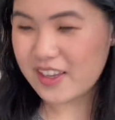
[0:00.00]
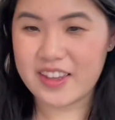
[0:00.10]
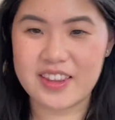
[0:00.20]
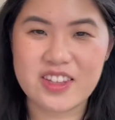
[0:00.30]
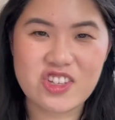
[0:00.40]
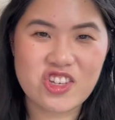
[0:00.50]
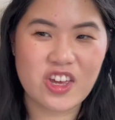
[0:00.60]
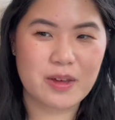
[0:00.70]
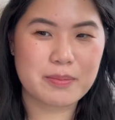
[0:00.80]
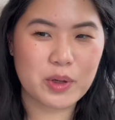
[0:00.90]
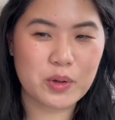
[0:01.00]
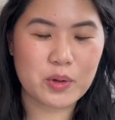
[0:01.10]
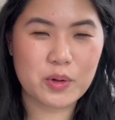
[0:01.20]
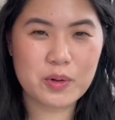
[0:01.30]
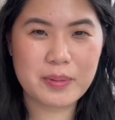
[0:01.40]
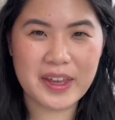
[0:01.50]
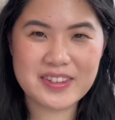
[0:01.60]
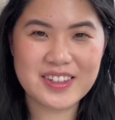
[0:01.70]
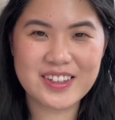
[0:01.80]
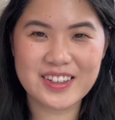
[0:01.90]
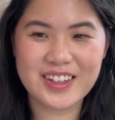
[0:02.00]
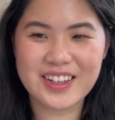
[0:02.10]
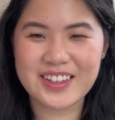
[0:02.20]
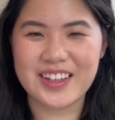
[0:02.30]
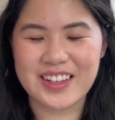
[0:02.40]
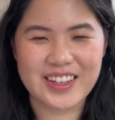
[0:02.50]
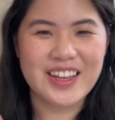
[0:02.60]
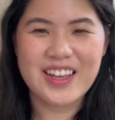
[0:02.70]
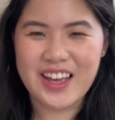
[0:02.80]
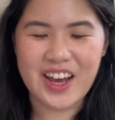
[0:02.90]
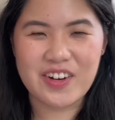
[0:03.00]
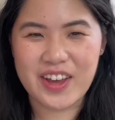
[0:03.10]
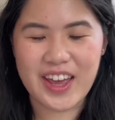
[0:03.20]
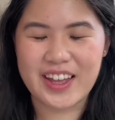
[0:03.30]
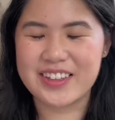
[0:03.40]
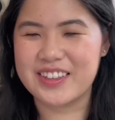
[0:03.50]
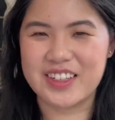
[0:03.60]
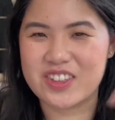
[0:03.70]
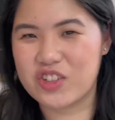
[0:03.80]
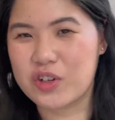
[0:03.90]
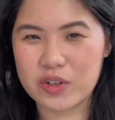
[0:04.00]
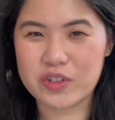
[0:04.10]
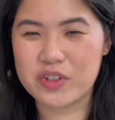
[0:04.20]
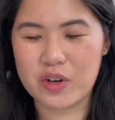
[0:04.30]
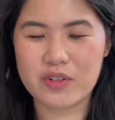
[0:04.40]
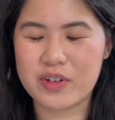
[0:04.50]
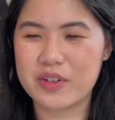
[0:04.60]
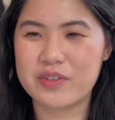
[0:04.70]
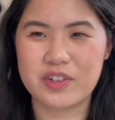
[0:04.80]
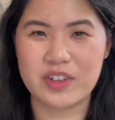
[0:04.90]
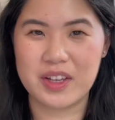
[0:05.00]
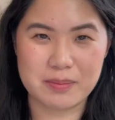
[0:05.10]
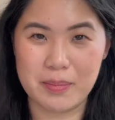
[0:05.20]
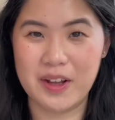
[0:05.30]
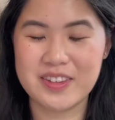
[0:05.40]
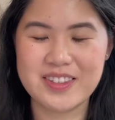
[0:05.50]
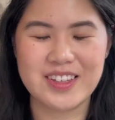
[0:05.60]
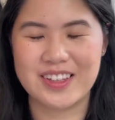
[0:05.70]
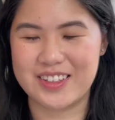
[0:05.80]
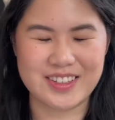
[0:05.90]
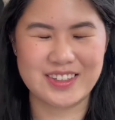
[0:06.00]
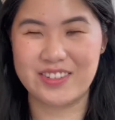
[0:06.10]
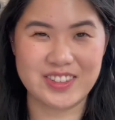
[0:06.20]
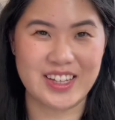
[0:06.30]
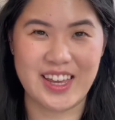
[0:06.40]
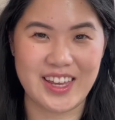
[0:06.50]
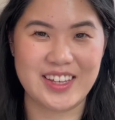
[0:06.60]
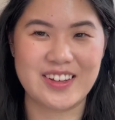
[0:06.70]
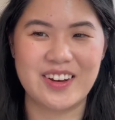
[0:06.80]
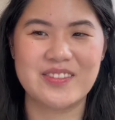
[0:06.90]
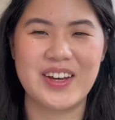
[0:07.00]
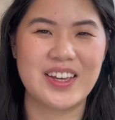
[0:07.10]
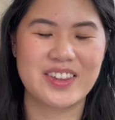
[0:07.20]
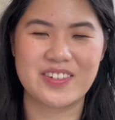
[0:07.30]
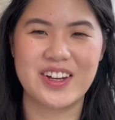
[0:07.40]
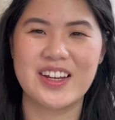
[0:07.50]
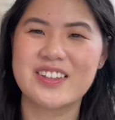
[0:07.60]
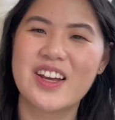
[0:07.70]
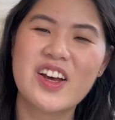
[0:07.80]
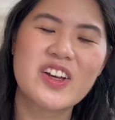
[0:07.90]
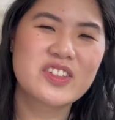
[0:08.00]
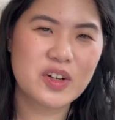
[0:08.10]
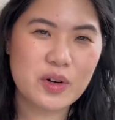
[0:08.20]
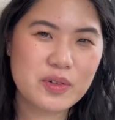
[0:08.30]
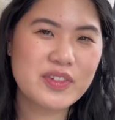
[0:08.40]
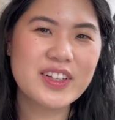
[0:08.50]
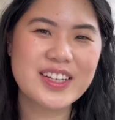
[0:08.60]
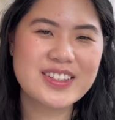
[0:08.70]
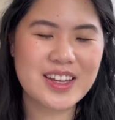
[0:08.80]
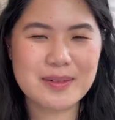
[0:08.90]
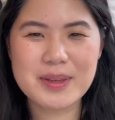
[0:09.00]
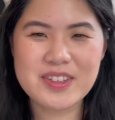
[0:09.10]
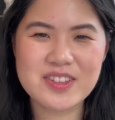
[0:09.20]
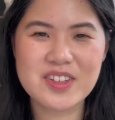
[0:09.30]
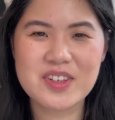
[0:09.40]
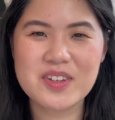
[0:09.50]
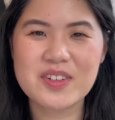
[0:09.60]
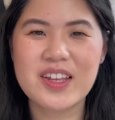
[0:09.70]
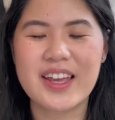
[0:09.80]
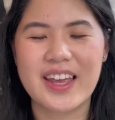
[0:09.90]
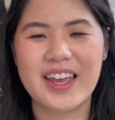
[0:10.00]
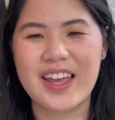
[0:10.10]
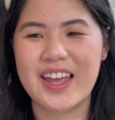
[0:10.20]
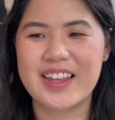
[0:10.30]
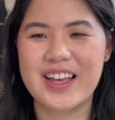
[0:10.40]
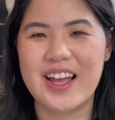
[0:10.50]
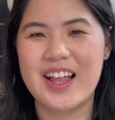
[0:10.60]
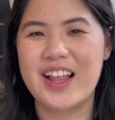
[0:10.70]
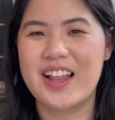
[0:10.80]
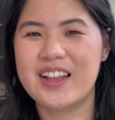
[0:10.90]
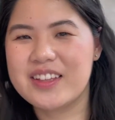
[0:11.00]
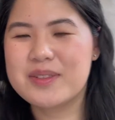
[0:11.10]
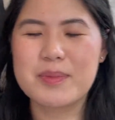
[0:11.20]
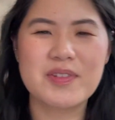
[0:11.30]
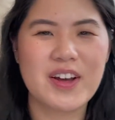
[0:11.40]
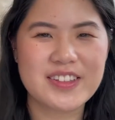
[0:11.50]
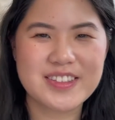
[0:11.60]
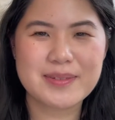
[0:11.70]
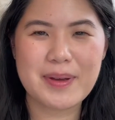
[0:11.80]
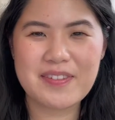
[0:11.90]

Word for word: this shampoo basically, like how I had it like turned over for like months and it was like hanging on by a thread. So hopefully it's coming soon and let's move on to my